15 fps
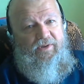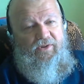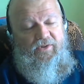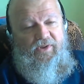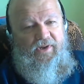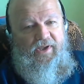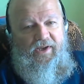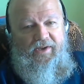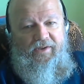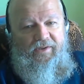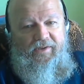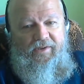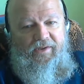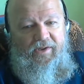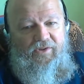you can, uh,
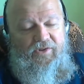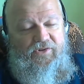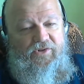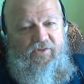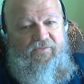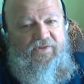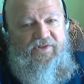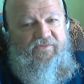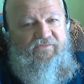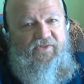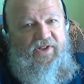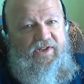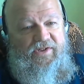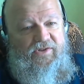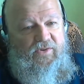on the surface of
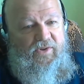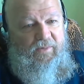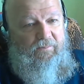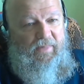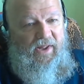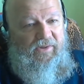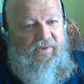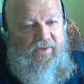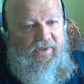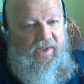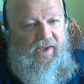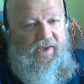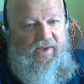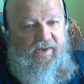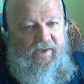Venus, you can melt
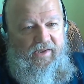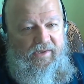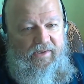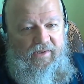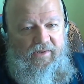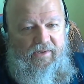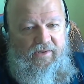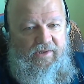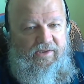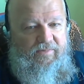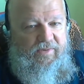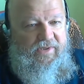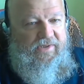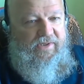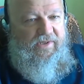lead just
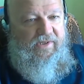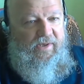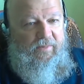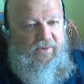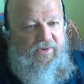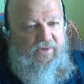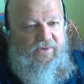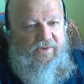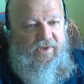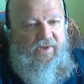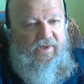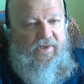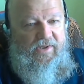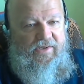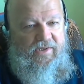because of the temperatures that
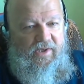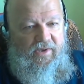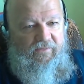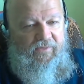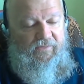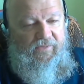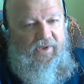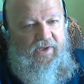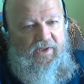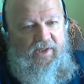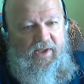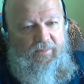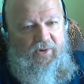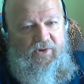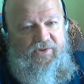it is. 50
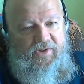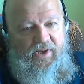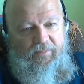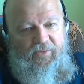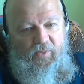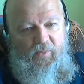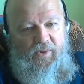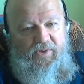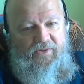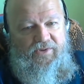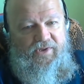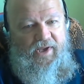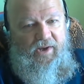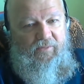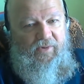kilometers up, the weather is
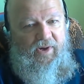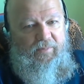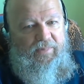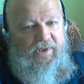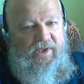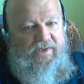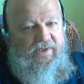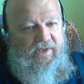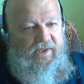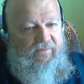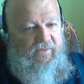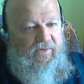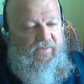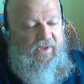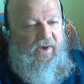downright pleasant,
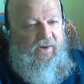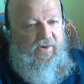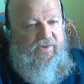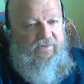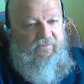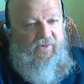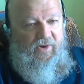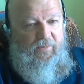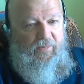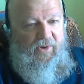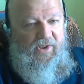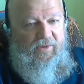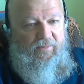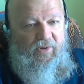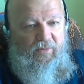even if the air isn't very
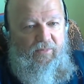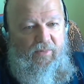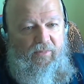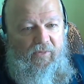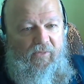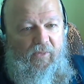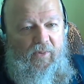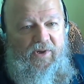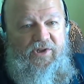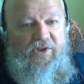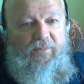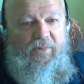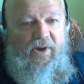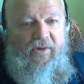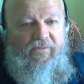breathable. But before we
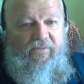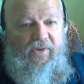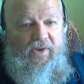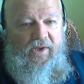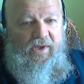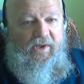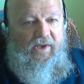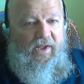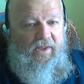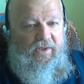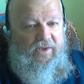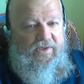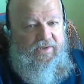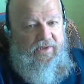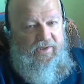ship off
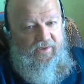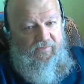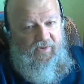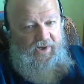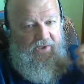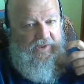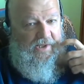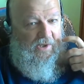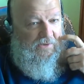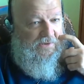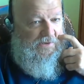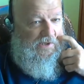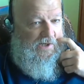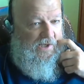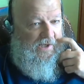colonists to live on a cloud
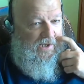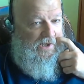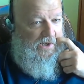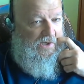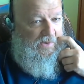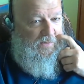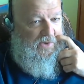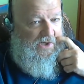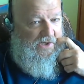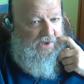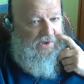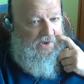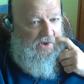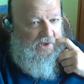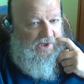city, we need
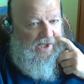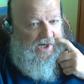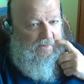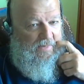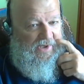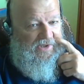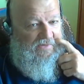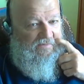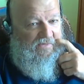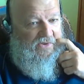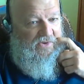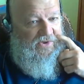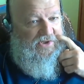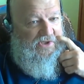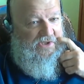to learn a lot about the
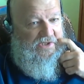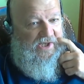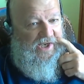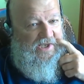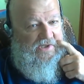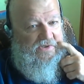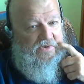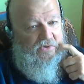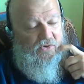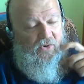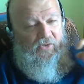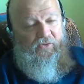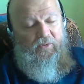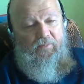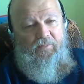Venusian skies. So
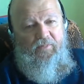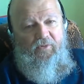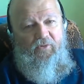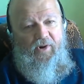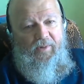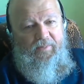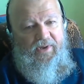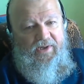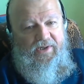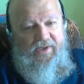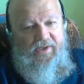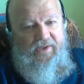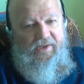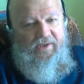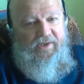Northrop Grumman
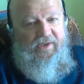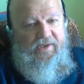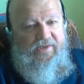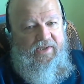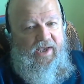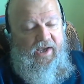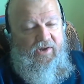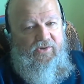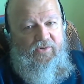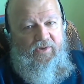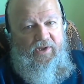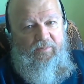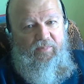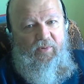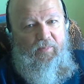is
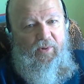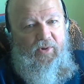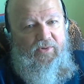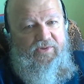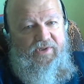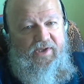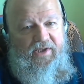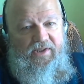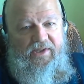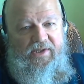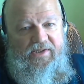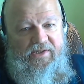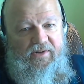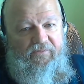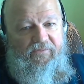actually proposing
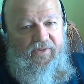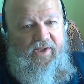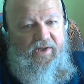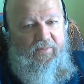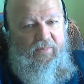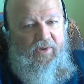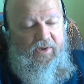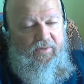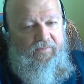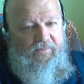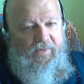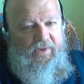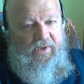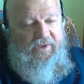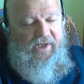these inflatable
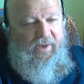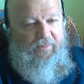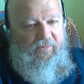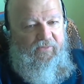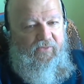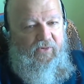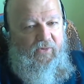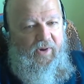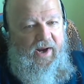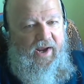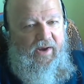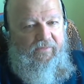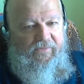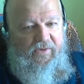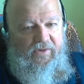type of
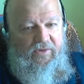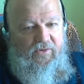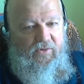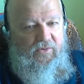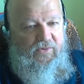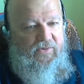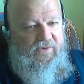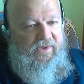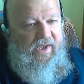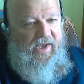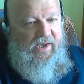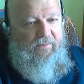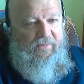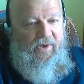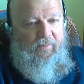craft to cruise the
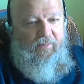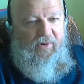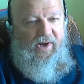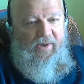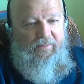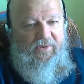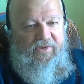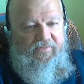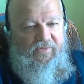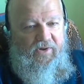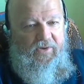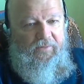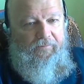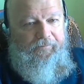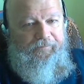at upper
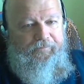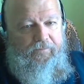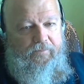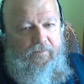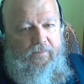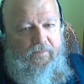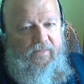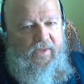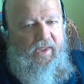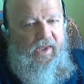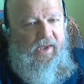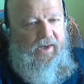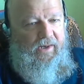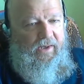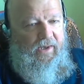atmosphere
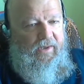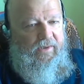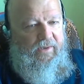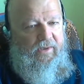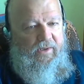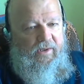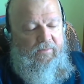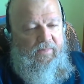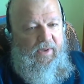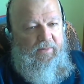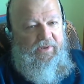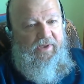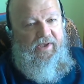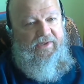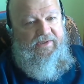and uh, be
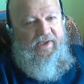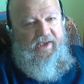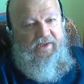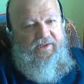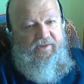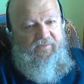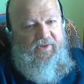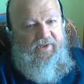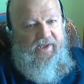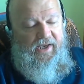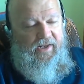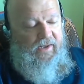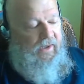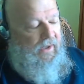able to get scientific data,